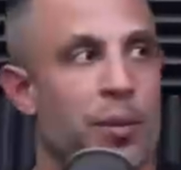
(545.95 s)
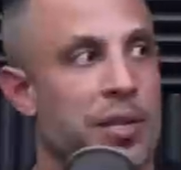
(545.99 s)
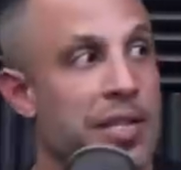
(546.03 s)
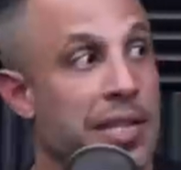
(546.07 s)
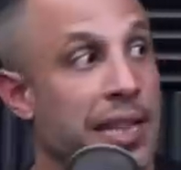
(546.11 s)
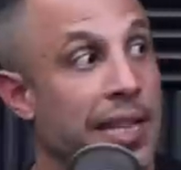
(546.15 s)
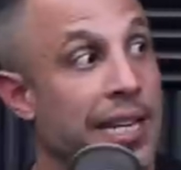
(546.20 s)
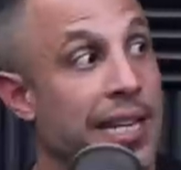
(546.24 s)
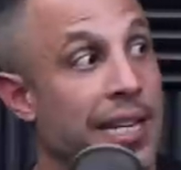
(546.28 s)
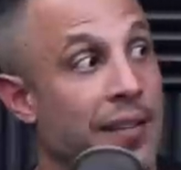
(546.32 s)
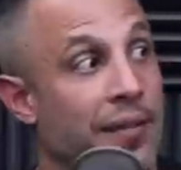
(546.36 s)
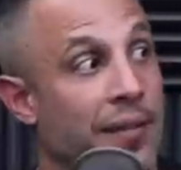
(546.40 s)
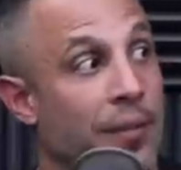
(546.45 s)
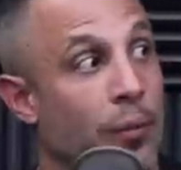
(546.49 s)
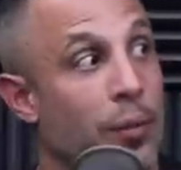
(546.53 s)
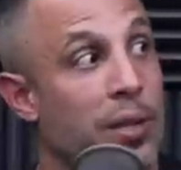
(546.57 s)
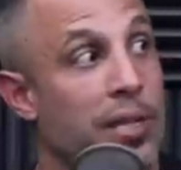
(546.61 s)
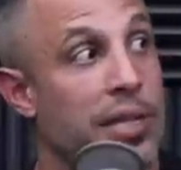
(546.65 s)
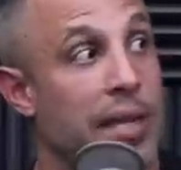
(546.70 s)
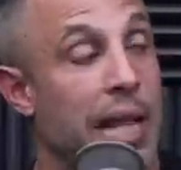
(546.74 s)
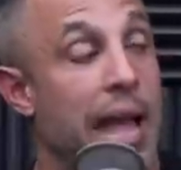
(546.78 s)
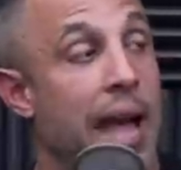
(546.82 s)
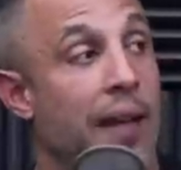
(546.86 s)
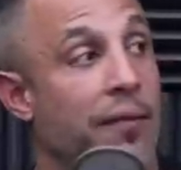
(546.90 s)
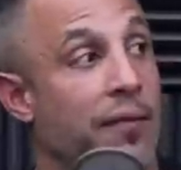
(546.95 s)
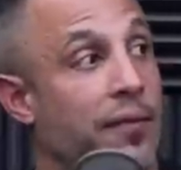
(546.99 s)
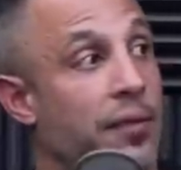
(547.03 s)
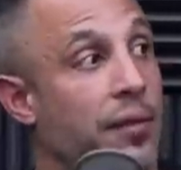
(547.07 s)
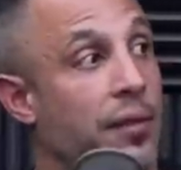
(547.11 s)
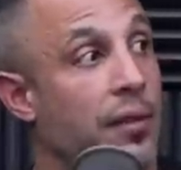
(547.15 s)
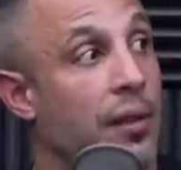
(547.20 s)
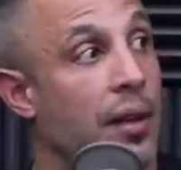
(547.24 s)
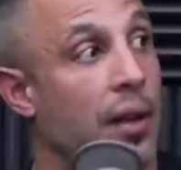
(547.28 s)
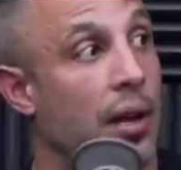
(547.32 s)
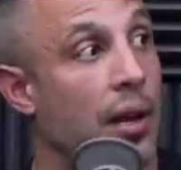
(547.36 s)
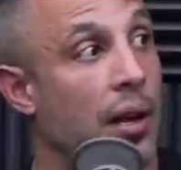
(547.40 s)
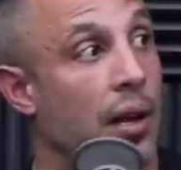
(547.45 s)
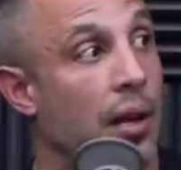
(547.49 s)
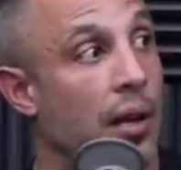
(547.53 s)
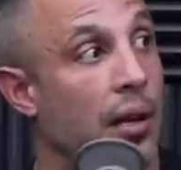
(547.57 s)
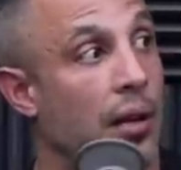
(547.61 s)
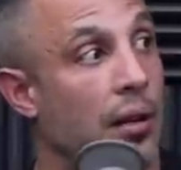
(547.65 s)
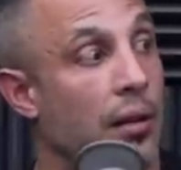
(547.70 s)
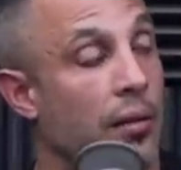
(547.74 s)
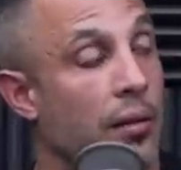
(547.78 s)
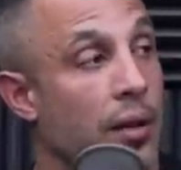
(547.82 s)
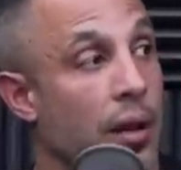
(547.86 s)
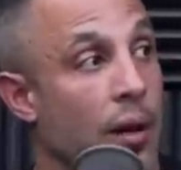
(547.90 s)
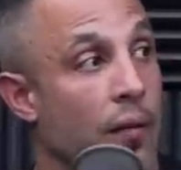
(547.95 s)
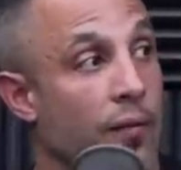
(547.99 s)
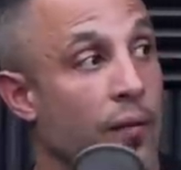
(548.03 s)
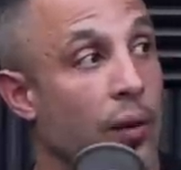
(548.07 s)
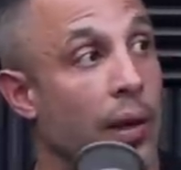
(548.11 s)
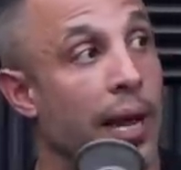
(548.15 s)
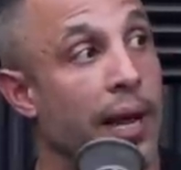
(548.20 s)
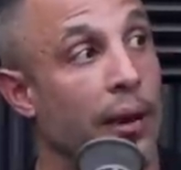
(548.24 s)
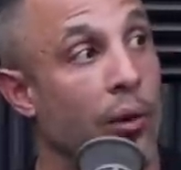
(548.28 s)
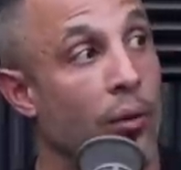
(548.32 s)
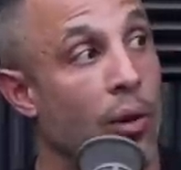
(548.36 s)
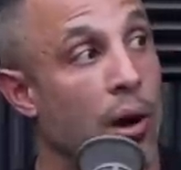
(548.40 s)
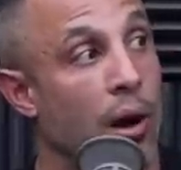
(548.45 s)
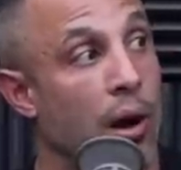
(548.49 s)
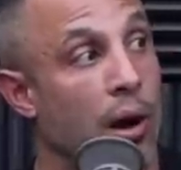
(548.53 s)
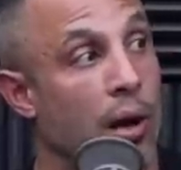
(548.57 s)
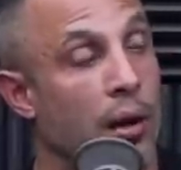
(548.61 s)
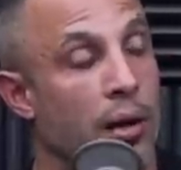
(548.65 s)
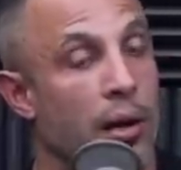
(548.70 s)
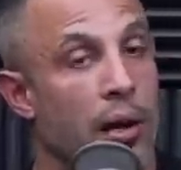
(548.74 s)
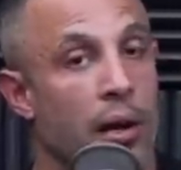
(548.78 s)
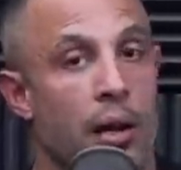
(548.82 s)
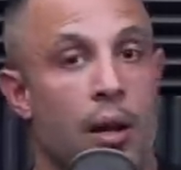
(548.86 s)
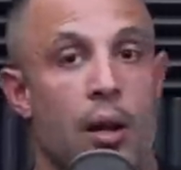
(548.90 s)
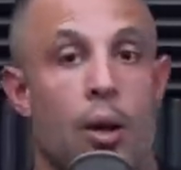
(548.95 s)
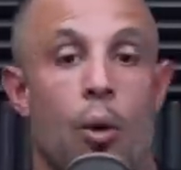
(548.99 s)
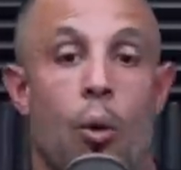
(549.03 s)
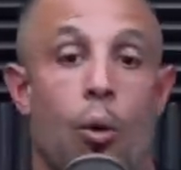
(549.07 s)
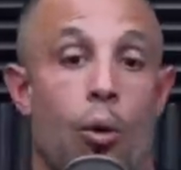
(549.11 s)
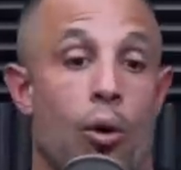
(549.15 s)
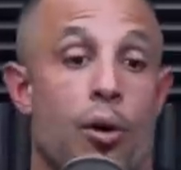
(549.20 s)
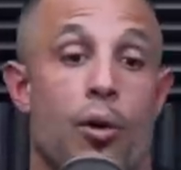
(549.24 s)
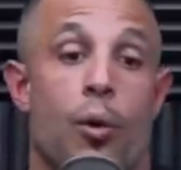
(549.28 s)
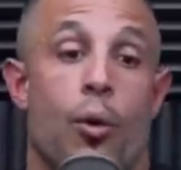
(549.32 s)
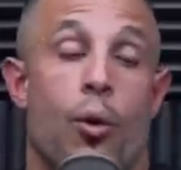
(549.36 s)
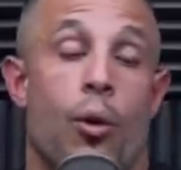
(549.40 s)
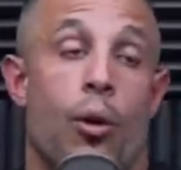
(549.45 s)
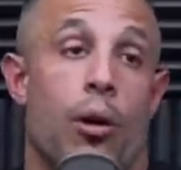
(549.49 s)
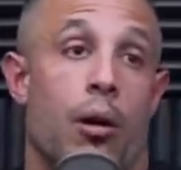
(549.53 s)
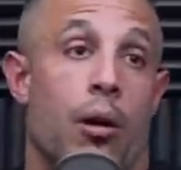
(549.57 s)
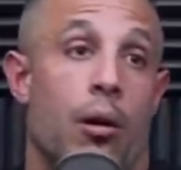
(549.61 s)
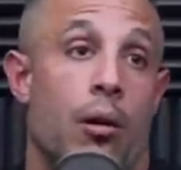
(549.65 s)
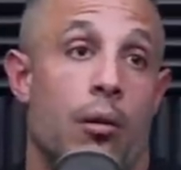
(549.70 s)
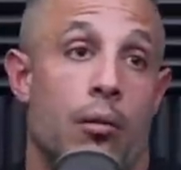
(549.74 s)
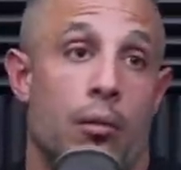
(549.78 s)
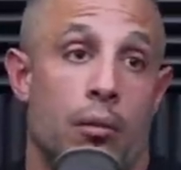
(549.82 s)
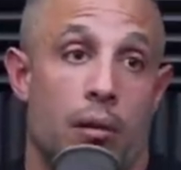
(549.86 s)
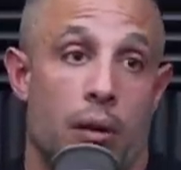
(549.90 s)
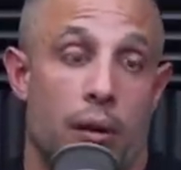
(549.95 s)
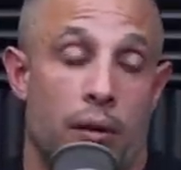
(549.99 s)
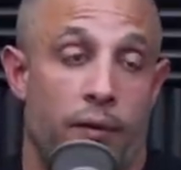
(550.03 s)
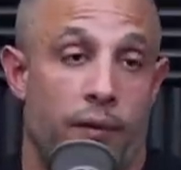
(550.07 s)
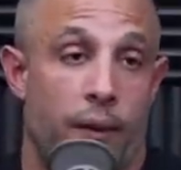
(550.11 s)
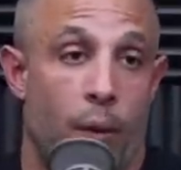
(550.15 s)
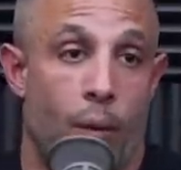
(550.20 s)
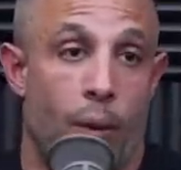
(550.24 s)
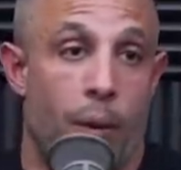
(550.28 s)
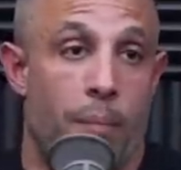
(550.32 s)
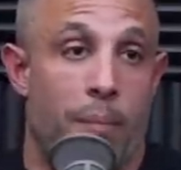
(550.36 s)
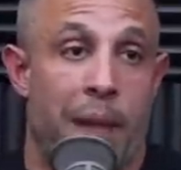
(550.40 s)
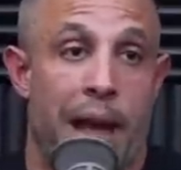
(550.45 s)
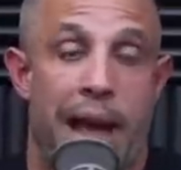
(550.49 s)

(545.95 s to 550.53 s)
was leaf was left, uh, you know, for later on, or or if it went